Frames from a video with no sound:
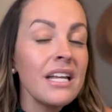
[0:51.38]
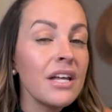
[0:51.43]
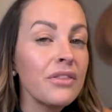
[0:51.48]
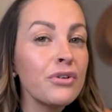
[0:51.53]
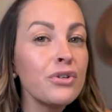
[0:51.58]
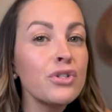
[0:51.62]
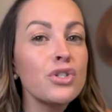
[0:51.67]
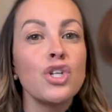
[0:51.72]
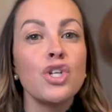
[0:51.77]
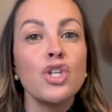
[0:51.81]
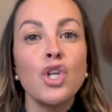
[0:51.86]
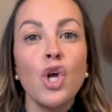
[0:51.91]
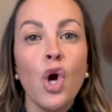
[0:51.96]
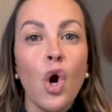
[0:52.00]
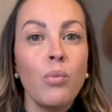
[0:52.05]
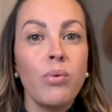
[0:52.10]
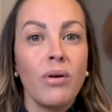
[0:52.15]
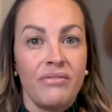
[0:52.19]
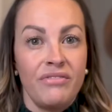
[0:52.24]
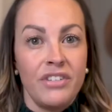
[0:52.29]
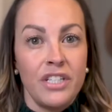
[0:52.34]
and there's no
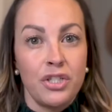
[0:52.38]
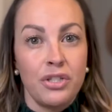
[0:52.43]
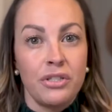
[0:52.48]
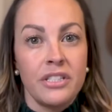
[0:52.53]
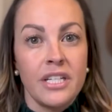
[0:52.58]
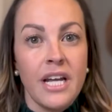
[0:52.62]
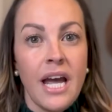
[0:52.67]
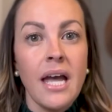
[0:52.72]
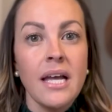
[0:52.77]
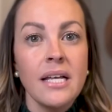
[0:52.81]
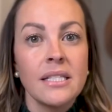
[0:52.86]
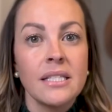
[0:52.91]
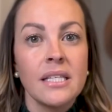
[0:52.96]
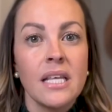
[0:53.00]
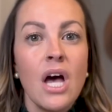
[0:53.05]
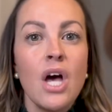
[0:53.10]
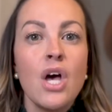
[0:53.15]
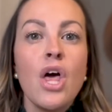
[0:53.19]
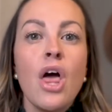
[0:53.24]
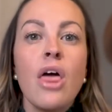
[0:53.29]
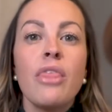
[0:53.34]
provincial tax.
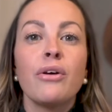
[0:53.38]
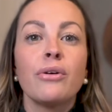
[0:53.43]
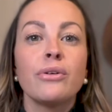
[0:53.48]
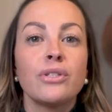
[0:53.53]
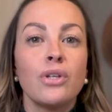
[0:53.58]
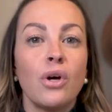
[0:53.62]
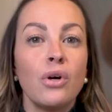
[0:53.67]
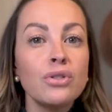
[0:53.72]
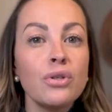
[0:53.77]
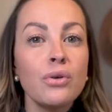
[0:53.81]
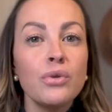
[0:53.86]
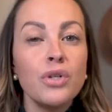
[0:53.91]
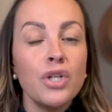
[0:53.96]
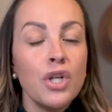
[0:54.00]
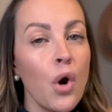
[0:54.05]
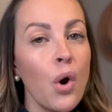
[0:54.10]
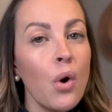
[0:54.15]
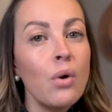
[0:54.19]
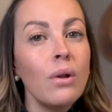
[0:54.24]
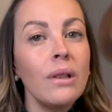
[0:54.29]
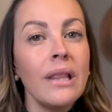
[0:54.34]
There is also no
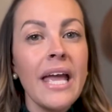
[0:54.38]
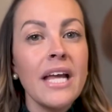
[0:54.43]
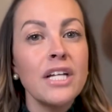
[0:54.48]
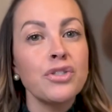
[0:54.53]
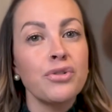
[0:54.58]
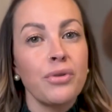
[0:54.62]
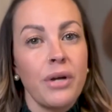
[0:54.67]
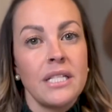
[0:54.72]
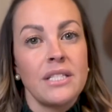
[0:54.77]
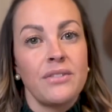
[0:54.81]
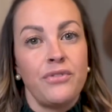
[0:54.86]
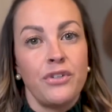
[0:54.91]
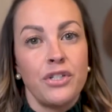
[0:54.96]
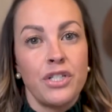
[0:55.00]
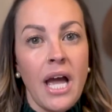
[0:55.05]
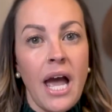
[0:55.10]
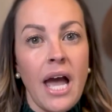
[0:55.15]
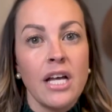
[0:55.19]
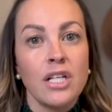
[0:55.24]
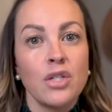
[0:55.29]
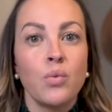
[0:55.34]
land transfer
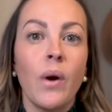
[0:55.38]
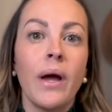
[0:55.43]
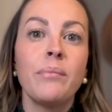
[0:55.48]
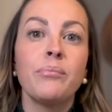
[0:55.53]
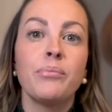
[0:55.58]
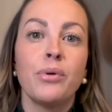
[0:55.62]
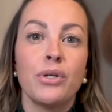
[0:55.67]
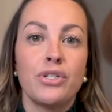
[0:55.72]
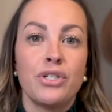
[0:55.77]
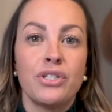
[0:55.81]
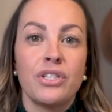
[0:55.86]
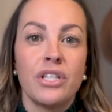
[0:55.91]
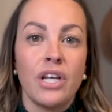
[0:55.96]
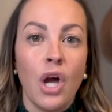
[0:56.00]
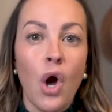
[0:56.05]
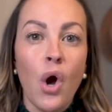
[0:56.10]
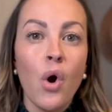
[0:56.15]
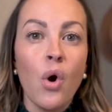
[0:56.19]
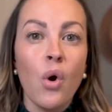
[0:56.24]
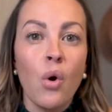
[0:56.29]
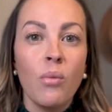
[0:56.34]
tax when purchasing a
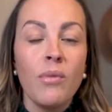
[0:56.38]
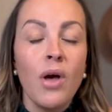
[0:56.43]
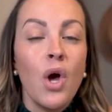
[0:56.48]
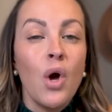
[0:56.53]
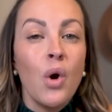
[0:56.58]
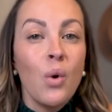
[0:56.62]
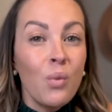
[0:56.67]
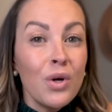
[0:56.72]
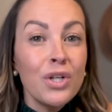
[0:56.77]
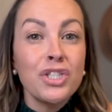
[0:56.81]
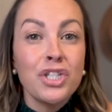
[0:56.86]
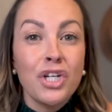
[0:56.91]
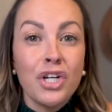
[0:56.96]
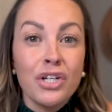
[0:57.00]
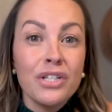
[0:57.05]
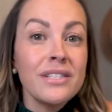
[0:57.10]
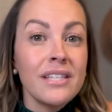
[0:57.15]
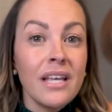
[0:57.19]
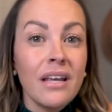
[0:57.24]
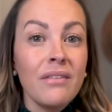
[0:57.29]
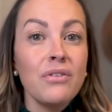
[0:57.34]
home, which could
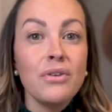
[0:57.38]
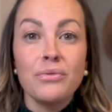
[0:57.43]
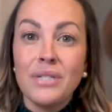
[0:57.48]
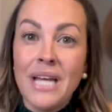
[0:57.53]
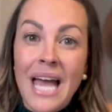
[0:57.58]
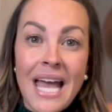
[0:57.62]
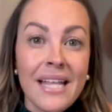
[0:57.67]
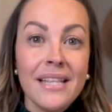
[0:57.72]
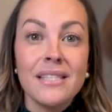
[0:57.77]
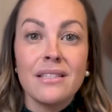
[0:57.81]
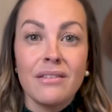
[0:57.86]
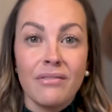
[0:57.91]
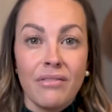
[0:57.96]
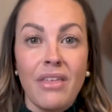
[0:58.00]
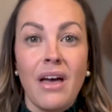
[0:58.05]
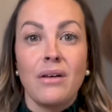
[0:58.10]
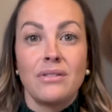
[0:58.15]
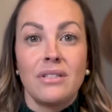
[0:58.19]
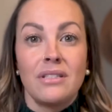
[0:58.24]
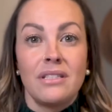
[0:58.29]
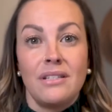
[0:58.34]
save you tens of
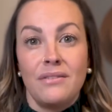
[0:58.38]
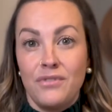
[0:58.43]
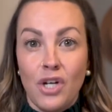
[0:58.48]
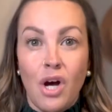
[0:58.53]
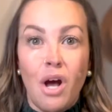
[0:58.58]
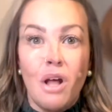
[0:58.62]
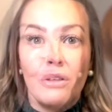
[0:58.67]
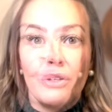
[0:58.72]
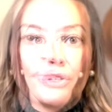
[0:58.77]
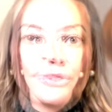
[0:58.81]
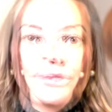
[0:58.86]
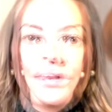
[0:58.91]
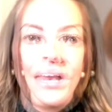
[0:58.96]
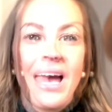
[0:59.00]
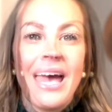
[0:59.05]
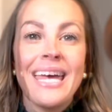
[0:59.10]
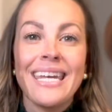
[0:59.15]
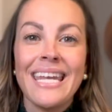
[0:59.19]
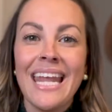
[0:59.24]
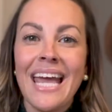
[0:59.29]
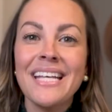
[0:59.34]
thousands of dollars.
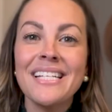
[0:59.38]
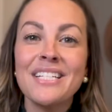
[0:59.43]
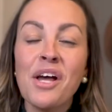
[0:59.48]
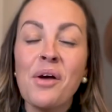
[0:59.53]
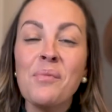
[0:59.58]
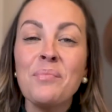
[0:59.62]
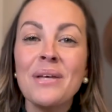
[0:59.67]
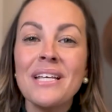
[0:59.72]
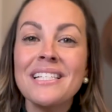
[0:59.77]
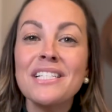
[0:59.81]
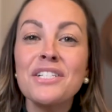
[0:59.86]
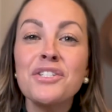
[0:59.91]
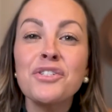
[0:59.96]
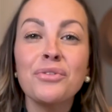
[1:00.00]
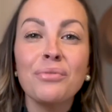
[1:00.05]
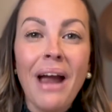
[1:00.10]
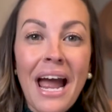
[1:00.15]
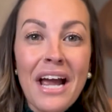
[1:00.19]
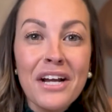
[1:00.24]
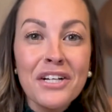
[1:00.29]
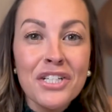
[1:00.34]
Next up is
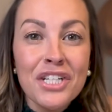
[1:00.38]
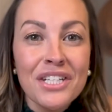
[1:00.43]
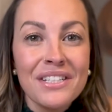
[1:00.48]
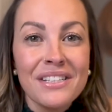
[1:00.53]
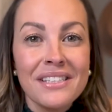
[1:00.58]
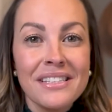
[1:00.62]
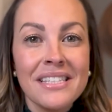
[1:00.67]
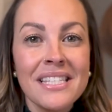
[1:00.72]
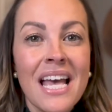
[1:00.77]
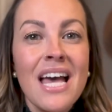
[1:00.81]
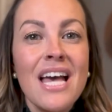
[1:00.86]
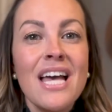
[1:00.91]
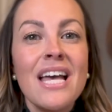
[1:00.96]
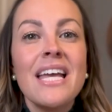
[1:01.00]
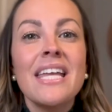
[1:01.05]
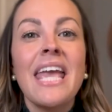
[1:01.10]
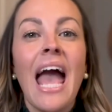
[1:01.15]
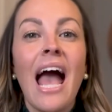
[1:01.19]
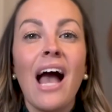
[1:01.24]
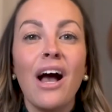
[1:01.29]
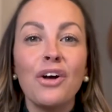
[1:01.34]
attractions.
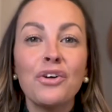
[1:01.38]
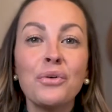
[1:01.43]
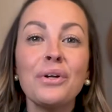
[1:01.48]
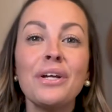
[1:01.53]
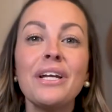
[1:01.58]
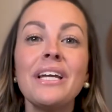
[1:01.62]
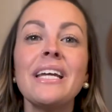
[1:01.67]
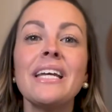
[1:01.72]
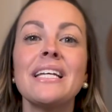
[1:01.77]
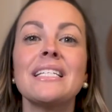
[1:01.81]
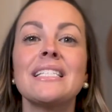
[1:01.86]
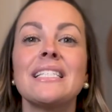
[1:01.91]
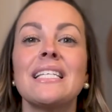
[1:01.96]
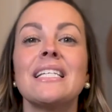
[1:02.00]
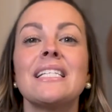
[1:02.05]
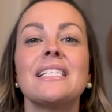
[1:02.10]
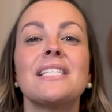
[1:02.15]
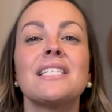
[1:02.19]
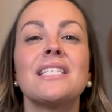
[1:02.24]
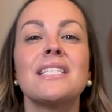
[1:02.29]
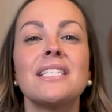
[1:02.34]
Calgary is in
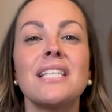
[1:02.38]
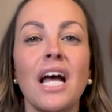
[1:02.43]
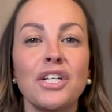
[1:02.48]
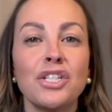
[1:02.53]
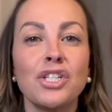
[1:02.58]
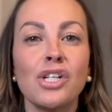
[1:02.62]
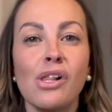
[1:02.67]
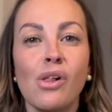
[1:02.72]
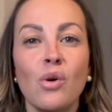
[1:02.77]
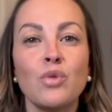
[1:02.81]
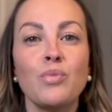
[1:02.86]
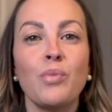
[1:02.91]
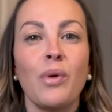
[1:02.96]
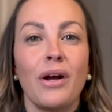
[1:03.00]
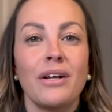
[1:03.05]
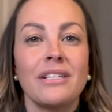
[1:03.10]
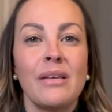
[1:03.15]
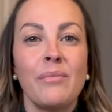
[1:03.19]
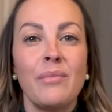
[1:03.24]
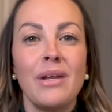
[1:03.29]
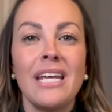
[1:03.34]
such close
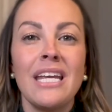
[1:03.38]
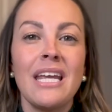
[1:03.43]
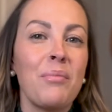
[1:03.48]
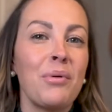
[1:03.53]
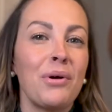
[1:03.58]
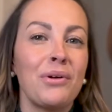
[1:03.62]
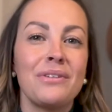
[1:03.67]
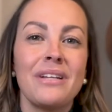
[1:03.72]
proximity, about an